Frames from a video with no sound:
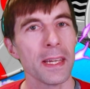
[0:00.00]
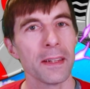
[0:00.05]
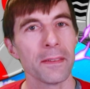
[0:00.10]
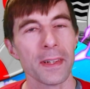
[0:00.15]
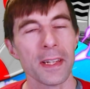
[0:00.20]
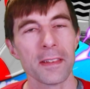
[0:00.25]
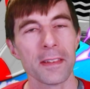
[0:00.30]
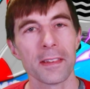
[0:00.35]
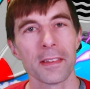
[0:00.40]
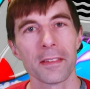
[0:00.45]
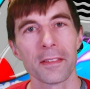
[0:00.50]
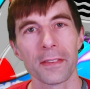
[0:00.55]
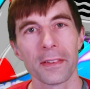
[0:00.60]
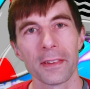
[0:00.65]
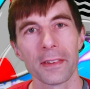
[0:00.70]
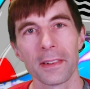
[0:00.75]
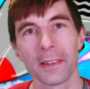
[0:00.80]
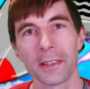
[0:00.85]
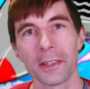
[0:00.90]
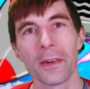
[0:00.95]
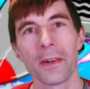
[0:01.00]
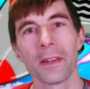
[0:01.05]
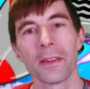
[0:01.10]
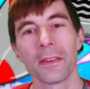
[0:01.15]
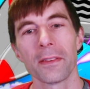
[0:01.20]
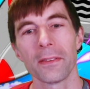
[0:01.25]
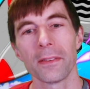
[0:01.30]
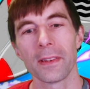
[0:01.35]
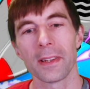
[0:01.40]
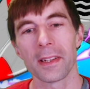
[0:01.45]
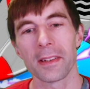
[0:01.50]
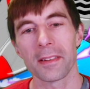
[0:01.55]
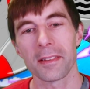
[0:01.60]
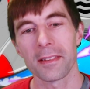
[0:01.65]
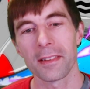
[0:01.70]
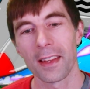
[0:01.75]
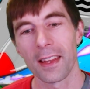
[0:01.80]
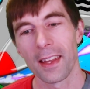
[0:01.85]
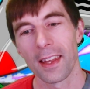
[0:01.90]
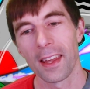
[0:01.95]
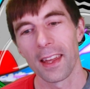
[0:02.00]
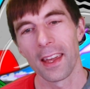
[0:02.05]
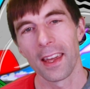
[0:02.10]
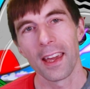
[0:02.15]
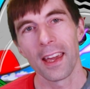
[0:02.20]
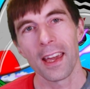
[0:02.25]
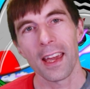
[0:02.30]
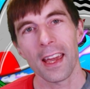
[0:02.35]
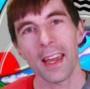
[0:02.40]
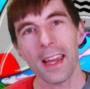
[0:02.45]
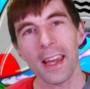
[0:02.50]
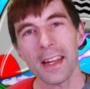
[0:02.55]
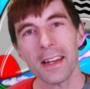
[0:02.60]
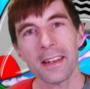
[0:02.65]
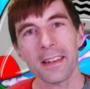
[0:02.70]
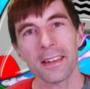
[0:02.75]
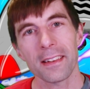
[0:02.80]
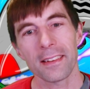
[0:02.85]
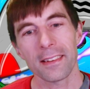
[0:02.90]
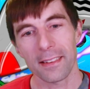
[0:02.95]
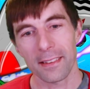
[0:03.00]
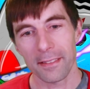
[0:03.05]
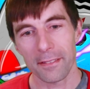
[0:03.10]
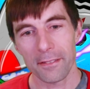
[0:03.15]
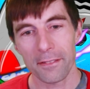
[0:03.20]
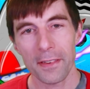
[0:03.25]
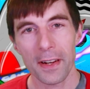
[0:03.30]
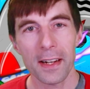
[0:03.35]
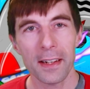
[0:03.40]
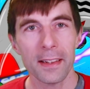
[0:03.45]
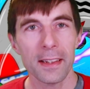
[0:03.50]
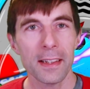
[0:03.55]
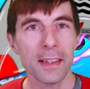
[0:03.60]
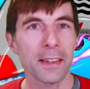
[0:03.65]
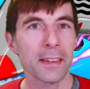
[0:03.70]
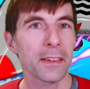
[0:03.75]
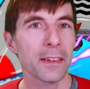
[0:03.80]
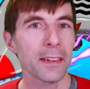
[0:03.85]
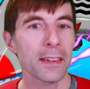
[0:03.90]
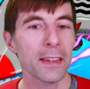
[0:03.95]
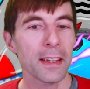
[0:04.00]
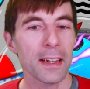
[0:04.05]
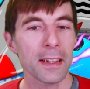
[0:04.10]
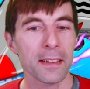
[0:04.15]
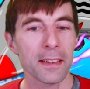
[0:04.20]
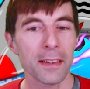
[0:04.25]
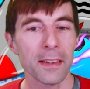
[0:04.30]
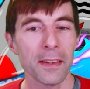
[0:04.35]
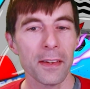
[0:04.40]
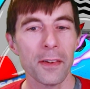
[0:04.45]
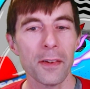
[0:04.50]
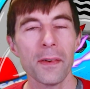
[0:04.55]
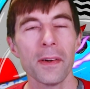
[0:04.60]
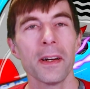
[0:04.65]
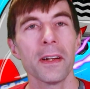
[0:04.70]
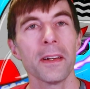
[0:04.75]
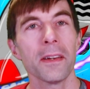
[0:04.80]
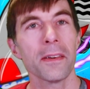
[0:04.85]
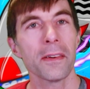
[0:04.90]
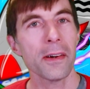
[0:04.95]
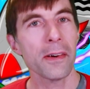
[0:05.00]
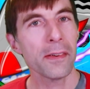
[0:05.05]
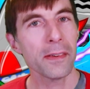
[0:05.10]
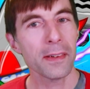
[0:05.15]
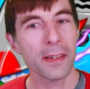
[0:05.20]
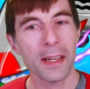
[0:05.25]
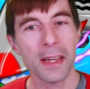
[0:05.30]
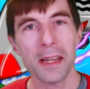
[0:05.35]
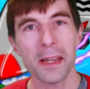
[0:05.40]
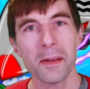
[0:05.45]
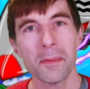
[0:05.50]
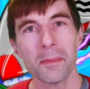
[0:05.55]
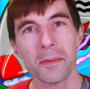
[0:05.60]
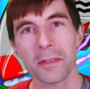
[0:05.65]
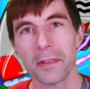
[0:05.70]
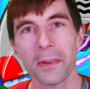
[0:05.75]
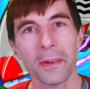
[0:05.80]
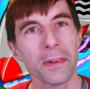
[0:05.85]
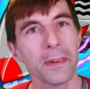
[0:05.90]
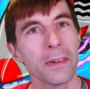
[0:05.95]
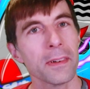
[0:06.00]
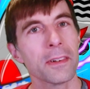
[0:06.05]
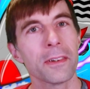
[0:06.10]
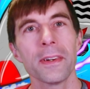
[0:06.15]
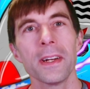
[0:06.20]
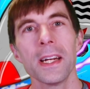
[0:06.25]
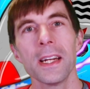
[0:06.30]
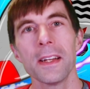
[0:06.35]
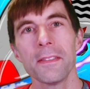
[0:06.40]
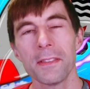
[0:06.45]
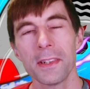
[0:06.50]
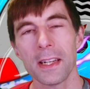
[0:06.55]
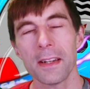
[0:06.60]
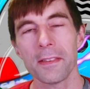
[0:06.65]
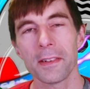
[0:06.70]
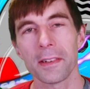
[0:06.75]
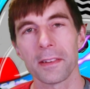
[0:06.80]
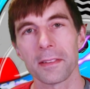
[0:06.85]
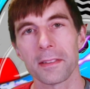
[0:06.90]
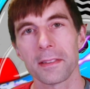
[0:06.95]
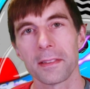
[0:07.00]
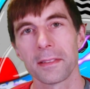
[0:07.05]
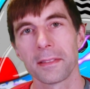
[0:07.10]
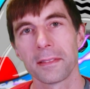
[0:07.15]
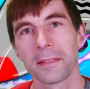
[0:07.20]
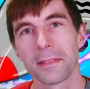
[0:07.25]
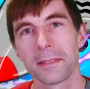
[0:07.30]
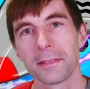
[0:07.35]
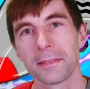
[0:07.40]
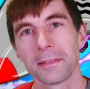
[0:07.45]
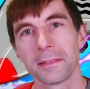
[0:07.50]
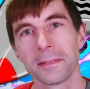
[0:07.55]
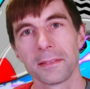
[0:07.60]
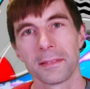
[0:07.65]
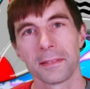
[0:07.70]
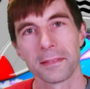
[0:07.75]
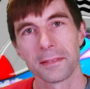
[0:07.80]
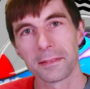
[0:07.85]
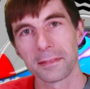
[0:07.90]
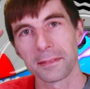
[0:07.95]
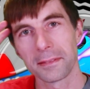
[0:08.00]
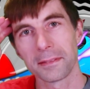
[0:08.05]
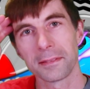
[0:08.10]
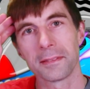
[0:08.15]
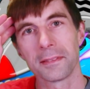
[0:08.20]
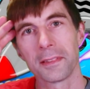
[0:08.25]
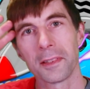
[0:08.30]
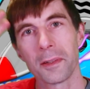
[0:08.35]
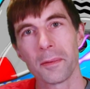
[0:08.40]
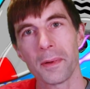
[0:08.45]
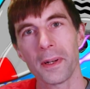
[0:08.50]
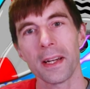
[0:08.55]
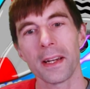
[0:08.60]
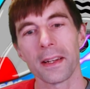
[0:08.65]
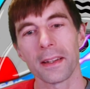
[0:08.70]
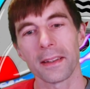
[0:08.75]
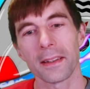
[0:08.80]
reasons for going through this. And finally, good luck to you on your own games or creative endeavors. Goodbye.